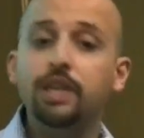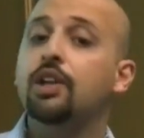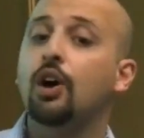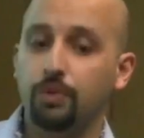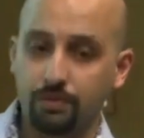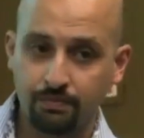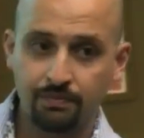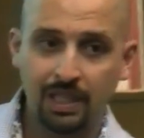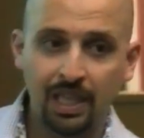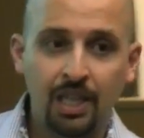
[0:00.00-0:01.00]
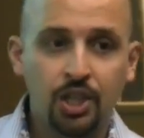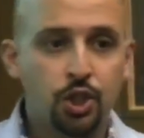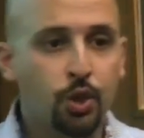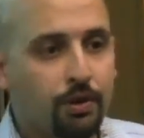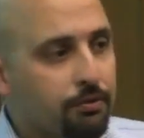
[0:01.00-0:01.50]
we know,
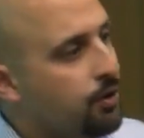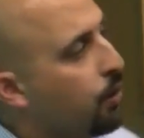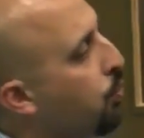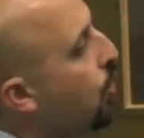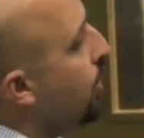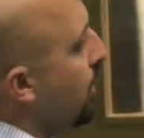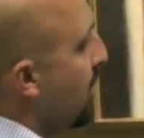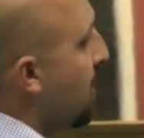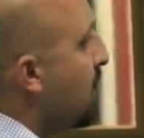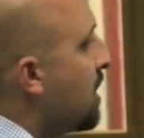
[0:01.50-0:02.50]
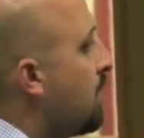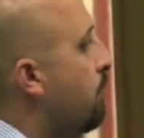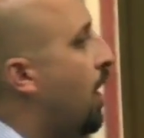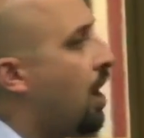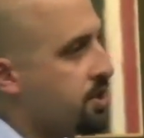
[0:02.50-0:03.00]
to and from work, the
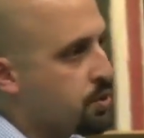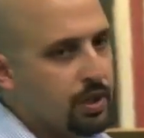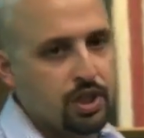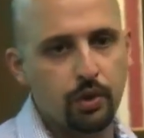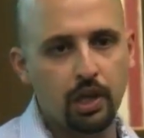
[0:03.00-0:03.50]
paths we do a